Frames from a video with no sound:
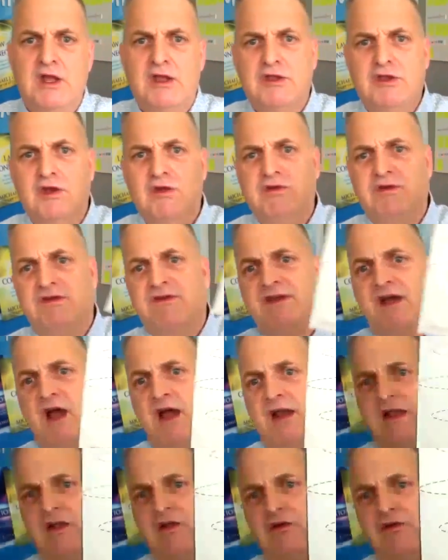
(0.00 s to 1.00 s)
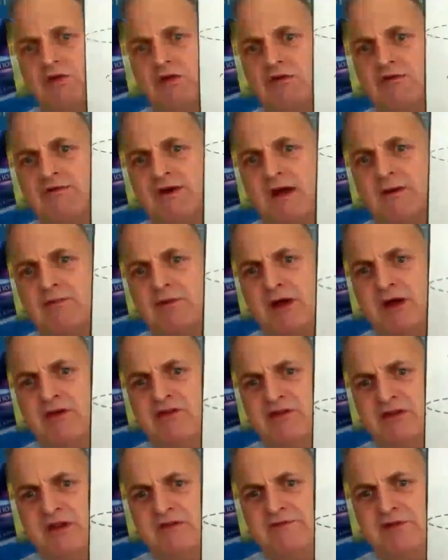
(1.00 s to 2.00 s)
You decide in your own
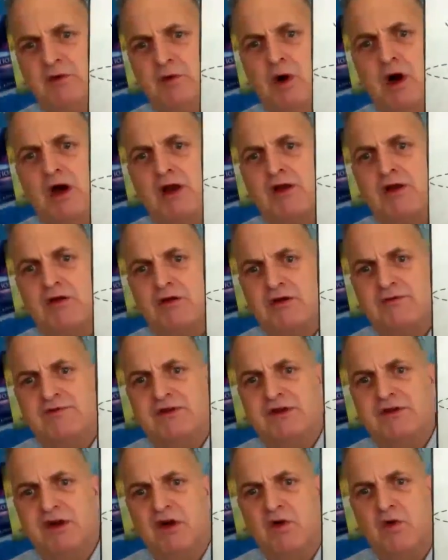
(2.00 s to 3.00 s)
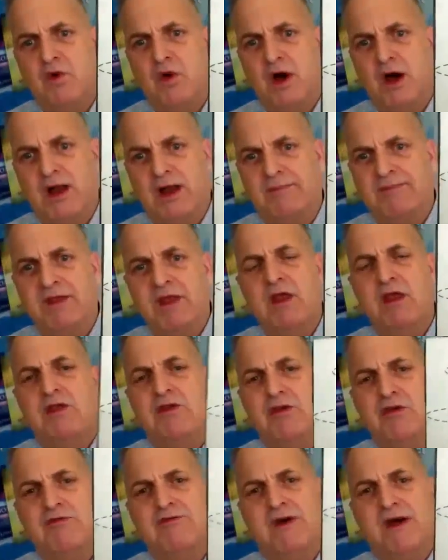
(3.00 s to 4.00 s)
vibration if you want it or if you don't want it.
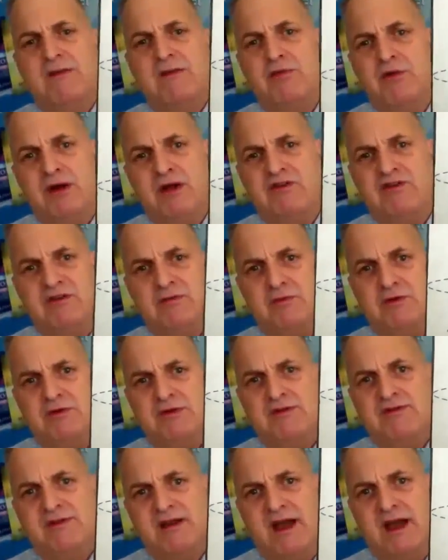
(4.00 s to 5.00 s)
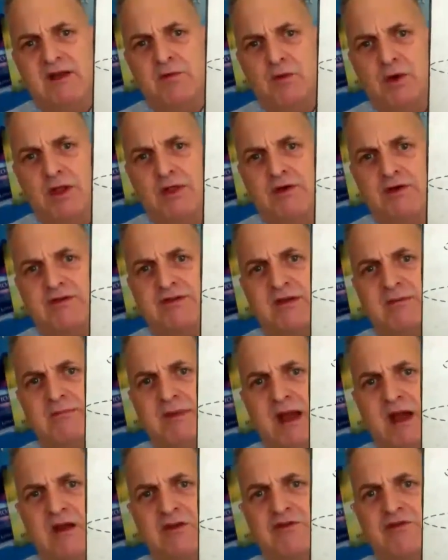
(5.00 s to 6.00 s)
Your vibration will decide whether it's a
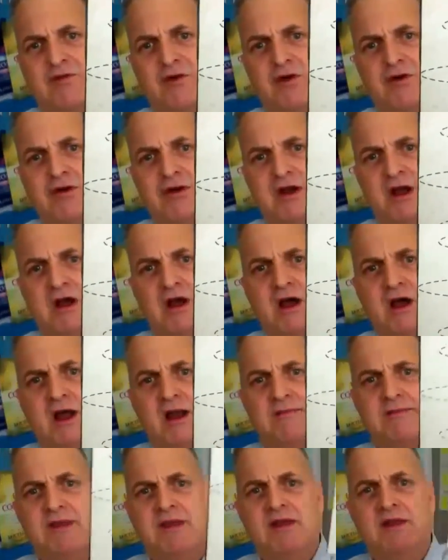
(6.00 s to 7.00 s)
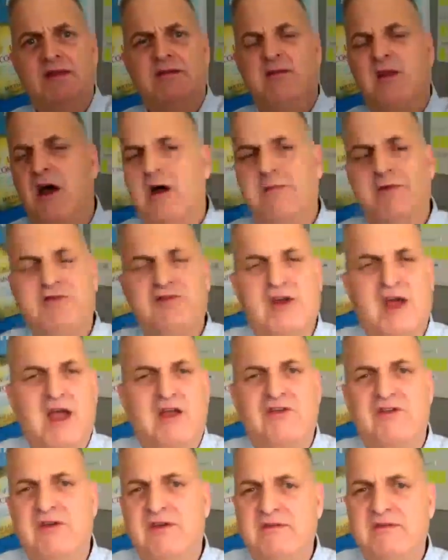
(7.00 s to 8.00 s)
match for it or not. Law of
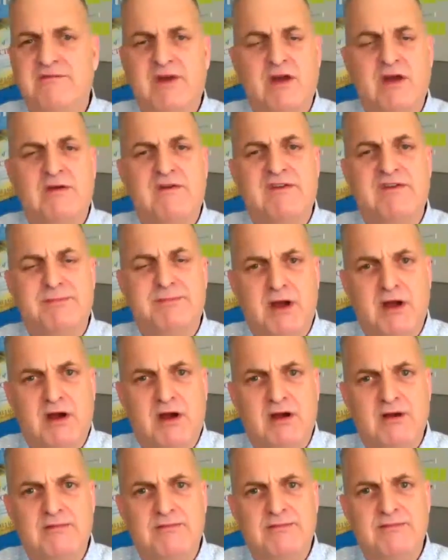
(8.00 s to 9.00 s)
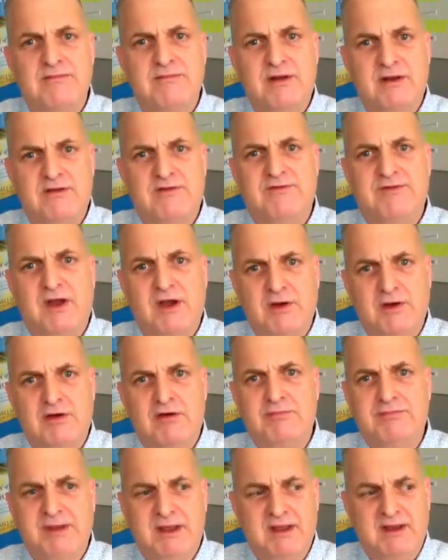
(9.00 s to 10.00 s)
attraction isn't very smart, but it's very
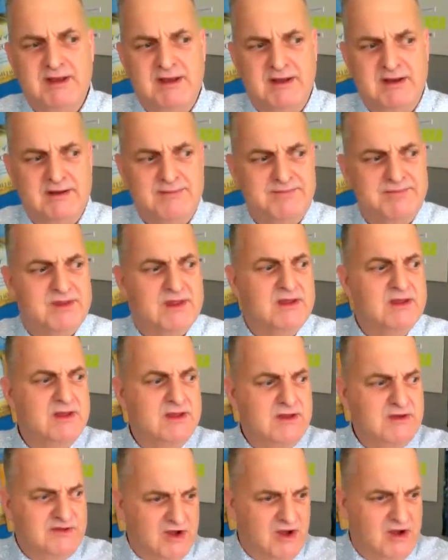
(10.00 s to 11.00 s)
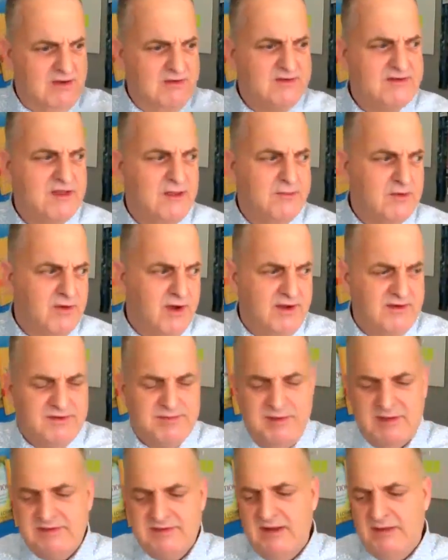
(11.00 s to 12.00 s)
obedient. John, summarize
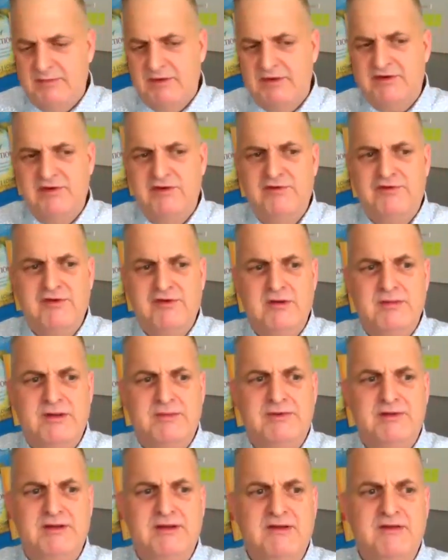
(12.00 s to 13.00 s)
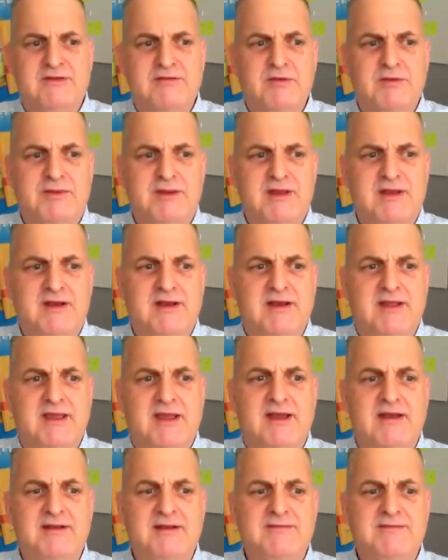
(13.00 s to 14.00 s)
myth number 2 for me, please. Repeat it
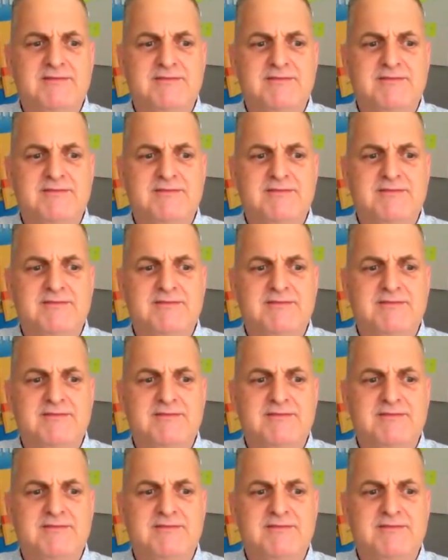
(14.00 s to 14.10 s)
again.